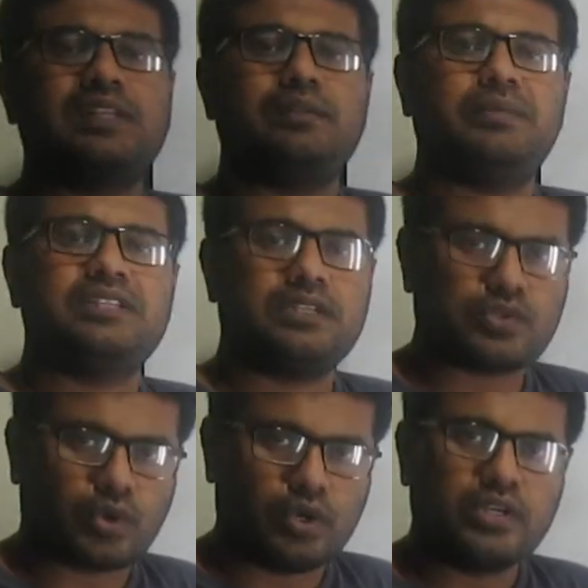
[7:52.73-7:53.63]
element is
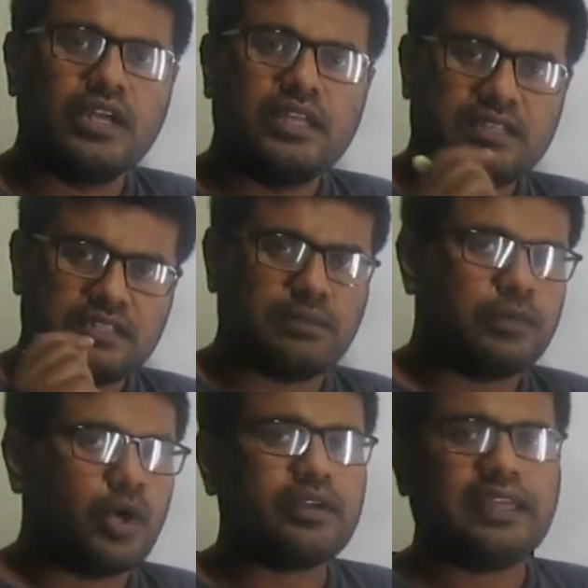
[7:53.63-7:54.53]
called d
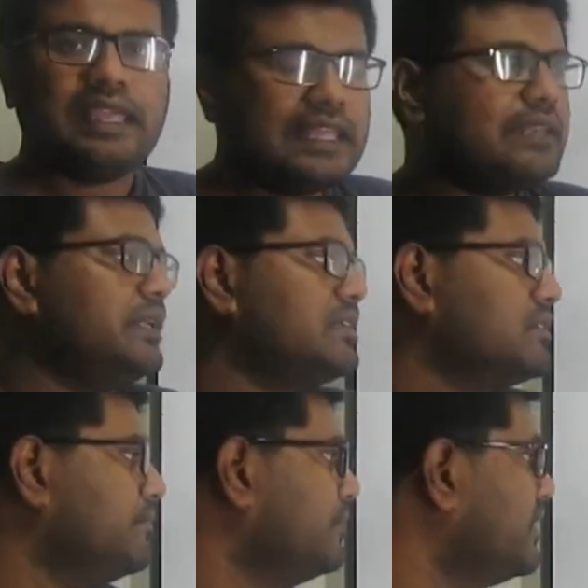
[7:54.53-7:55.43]
block element.
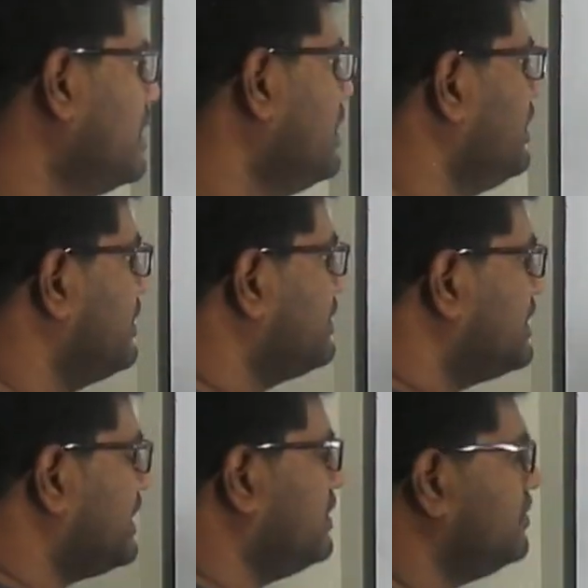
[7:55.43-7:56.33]

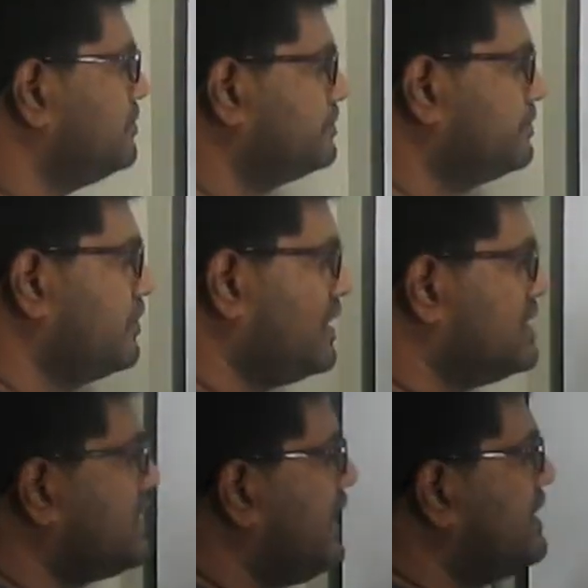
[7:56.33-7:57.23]
Then
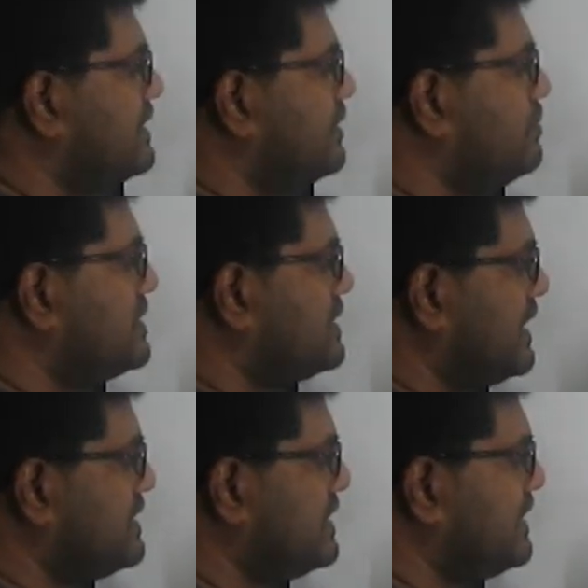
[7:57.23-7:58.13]
scandium,
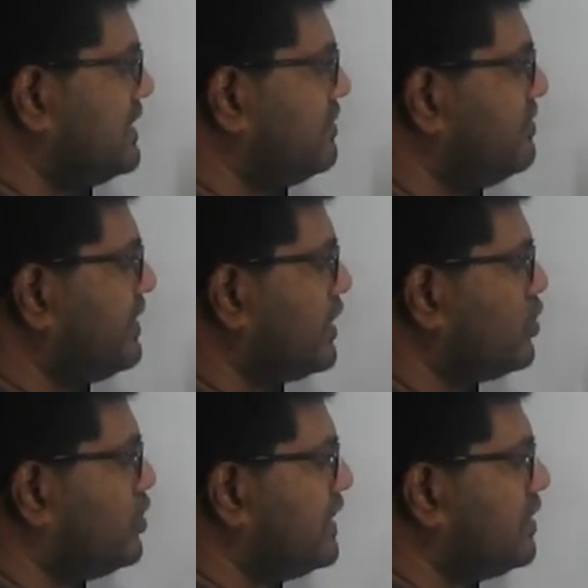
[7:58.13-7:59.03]
titanium,
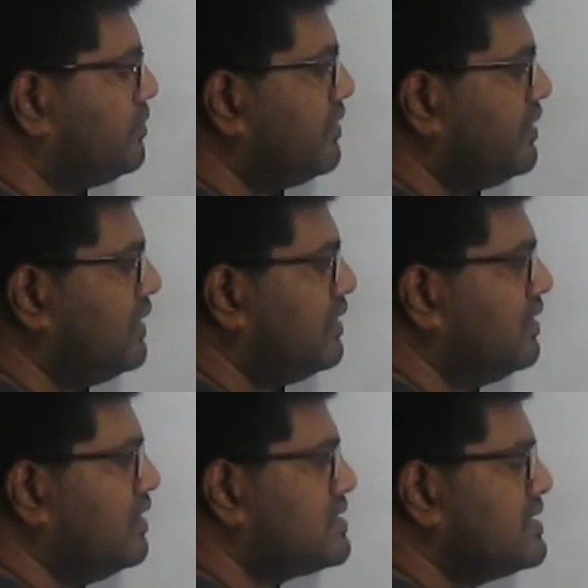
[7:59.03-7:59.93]
vanadium,
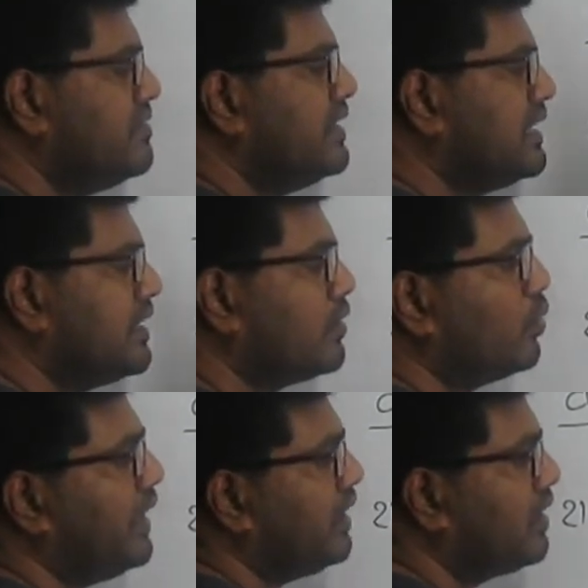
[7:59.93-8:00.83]
similar
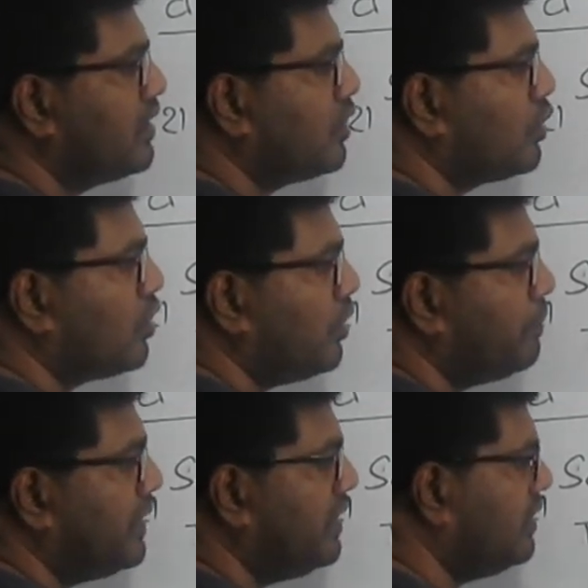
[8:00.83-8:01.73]
way
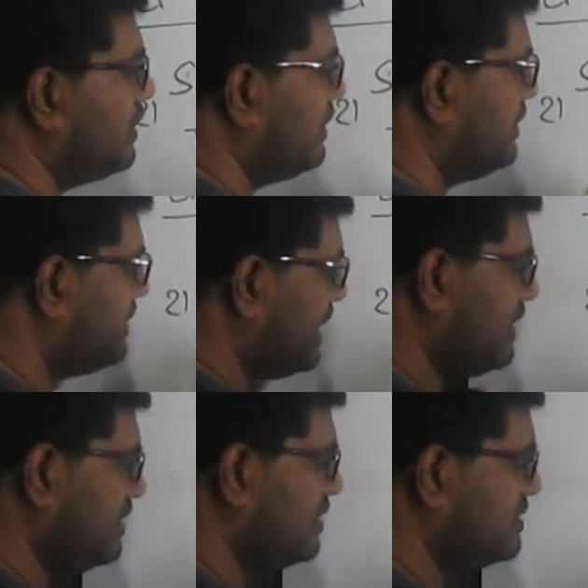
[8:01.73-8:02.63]
copper,
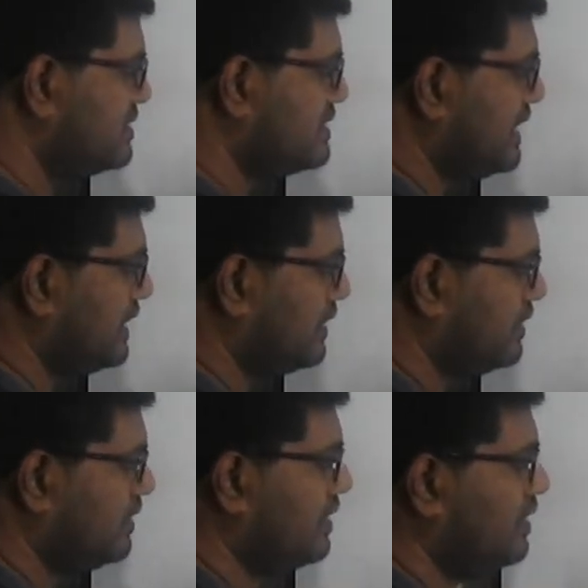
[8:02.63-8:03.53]
then zinc.
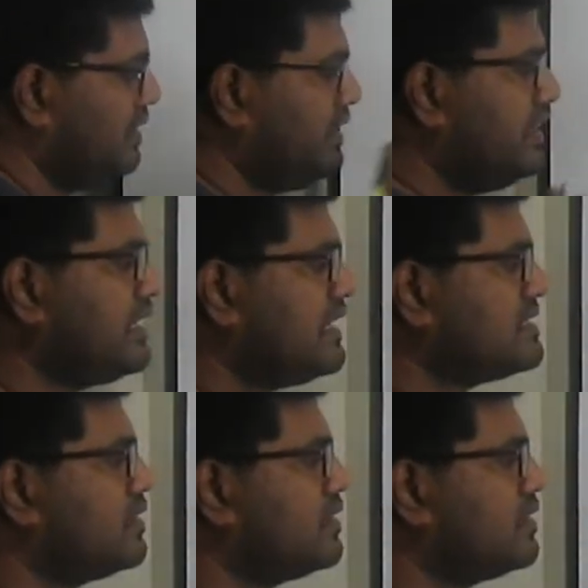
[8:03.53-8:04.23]
In case